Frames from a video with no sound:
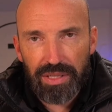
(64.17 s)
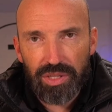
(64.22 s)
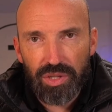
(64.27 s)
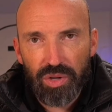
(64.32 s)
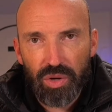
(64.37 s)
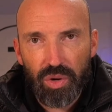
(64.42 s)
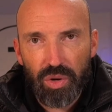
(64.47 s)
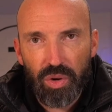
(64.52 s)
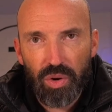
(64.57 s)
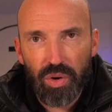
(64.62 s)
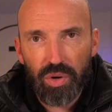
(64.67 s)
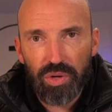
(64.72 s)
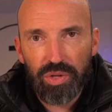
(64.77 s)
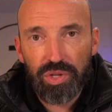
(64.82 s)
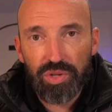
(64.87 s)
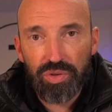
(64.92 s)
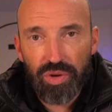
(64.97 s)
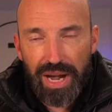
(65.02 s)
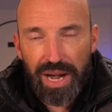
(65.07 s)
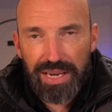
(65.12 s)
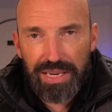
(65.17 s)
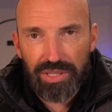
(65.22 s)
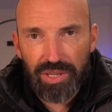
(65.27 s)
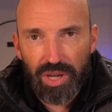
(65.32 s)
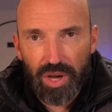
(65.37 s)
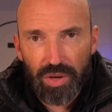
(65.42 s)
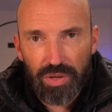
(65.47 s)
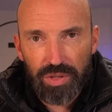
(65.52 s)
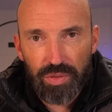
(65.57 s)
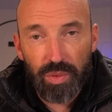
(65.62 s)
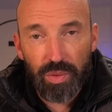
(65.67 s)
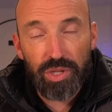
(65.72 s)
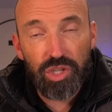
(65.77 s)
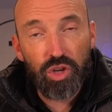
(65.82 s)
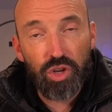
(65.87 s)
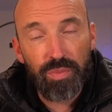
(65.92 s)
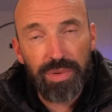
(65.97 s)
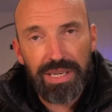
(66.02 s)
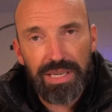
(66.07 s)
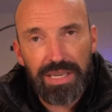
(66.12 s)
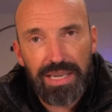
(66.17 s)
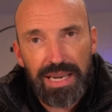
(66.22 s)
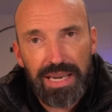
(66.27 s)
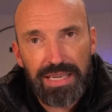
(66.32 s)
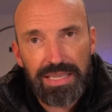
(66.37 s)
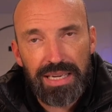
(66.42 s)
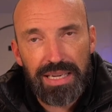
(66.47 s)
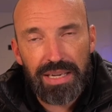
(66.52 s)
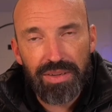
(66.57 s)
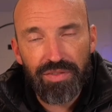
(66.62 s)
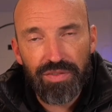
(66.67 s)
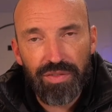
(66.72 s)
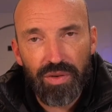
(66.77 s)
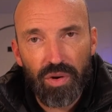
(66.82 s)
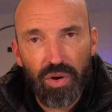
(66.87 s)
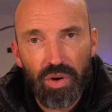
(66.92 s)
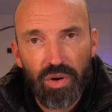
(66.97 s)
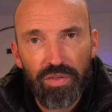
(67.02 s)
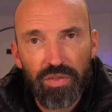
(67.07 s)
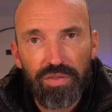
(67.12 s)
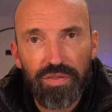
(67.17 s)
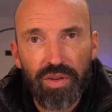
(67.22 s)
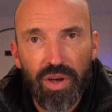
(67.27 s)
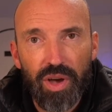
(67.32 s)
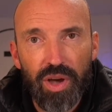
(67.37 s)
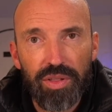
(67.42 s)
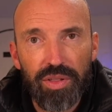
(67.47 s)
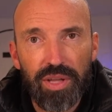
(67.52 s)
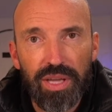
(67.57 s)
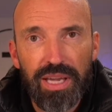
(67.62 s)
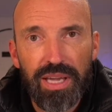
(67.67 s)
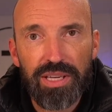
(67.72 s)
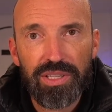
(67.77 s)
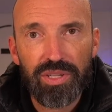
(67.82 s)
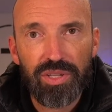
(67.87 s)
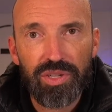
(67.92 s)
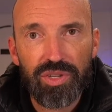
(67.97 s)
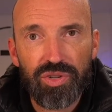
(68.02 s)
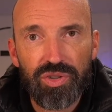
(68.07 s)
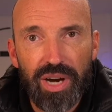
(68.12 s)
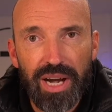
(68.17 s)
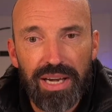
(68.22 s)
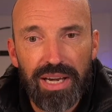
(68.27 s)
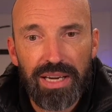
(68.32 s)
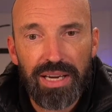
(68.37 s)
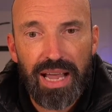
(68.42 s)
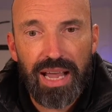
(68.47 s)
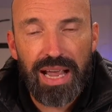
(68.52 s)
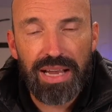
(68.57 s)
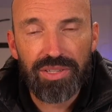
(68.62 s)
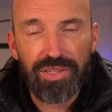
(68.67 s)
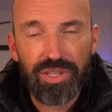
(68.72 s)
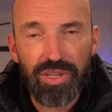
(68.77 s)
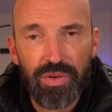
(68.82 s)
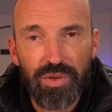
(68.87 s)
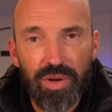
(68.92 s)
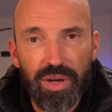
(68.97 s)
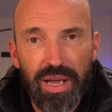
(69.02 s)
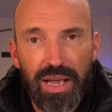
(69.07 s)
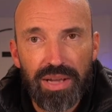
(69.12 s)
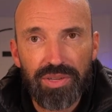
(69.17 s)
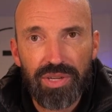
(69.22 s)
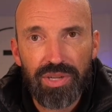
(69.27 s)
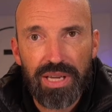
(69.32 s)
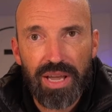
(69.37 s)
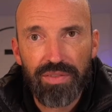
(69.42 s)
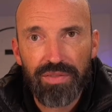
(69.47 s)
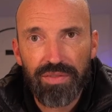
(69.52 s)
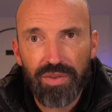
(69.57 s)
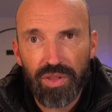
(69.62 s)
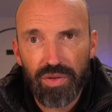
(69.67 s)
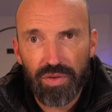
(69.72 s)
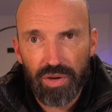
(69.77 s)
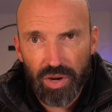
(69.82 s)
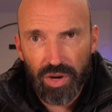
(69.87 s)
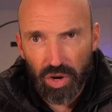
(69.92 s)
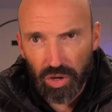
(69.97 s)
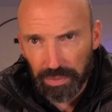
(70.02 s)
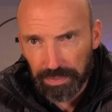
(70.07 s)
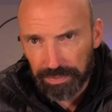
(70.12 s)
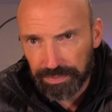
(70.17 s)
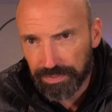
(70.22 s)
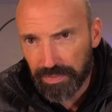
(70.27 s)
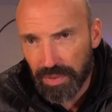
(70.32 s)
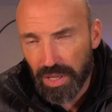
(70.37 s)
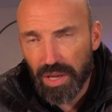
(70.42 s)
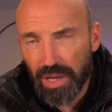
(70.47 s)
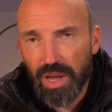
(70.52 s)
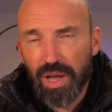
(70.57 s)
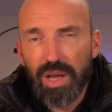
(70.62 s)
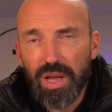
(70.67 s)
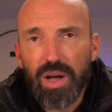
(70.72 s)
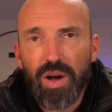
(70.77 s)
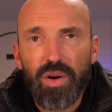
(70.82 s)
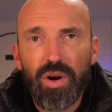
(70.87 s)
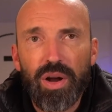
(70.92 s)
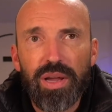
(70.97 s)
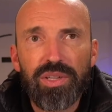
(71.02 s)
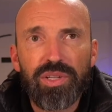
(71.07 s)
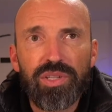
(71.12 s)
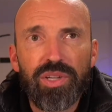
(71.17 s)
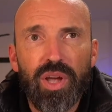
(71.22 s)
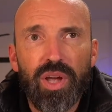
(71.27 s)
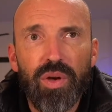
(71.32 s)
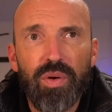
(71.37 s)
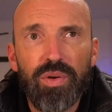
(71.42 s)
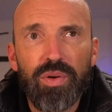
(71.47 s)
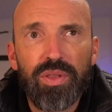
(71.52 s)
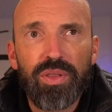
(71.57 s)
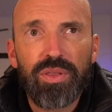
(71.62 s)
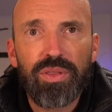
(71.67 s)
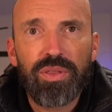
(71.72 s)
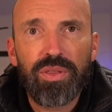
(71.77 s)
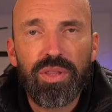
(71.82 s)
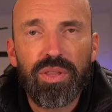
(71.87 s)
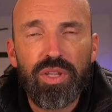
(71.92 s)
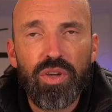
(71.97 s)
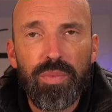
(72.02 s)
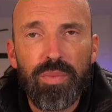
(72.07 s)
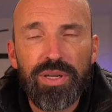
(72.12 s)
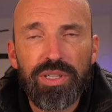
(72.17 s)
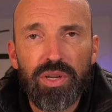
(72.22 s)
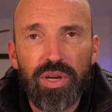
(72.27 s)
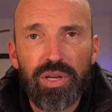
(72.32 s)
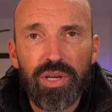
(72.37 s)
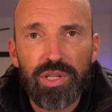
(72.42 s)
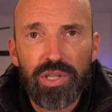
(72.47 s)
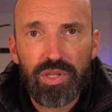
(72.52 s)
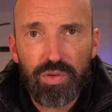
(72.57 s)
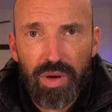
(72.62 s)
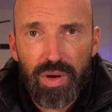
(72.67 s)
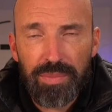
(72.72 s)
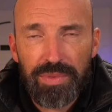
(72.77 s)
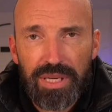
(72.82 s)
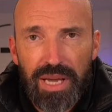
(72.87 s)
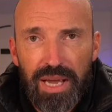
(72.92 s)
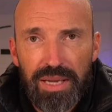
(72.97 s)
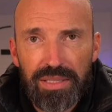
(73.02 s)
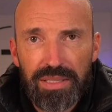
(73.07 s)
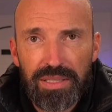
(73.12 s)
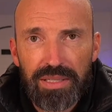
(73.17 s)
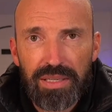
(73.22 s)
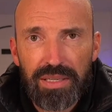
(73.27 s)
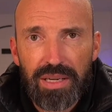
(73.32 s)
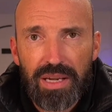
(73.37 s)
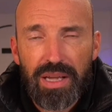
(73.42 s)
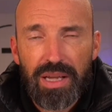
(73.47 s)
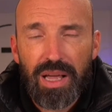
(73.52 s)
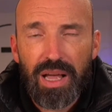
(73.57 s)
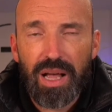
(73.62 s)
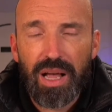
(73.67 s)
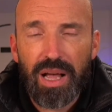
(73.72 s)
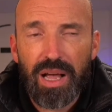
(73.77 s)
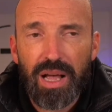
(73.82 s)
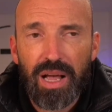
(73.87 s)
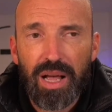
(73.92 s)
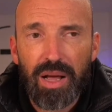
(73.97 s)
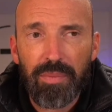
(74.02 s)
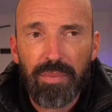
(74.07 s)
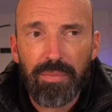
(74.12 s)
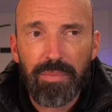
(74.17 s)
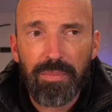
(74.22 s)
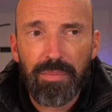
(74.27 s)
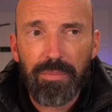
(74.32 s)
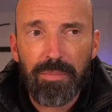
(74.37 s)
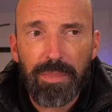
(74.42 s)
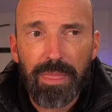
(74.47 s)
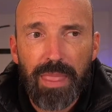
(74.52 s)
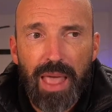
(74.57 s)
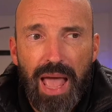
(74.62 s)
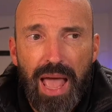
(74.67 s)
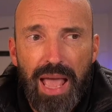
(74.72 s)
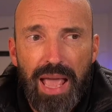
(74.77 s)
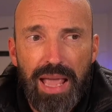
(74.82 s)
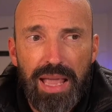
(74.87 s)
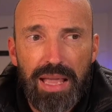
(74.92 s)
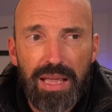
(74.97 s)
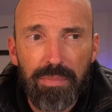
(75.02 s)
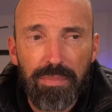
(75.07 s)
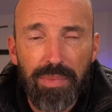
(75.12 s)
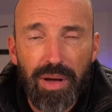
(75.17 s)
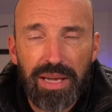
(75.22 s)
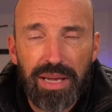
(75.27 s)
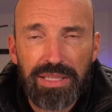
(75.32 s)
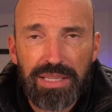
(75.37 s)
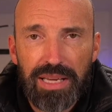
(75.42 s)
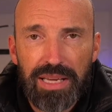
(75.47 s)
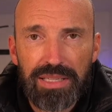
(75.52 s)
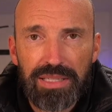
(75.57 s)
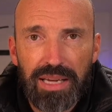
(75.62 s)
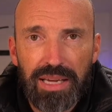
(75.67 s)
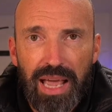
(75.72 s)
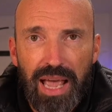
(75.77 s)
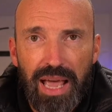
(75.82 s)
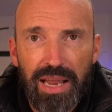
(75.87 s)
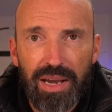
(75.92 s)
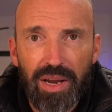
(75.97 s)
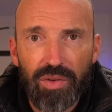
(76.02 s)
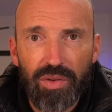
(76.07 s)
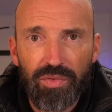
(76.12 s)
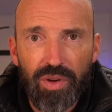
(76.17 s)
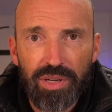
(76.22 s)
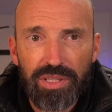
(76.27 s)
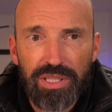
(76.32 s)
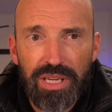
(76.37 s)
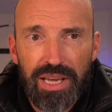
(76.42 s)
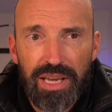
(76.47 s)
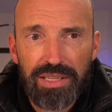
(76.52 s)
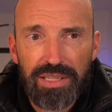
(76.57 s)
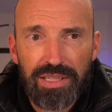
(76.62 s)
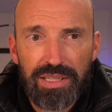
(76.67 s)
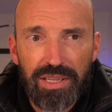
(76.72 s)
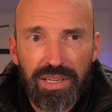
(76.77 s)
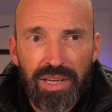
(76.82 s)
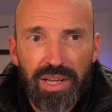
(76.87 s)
your training zones which you'll be needing for further into the training as you get further along. All right, so you'll be doing a swim test, a bike test and a run test.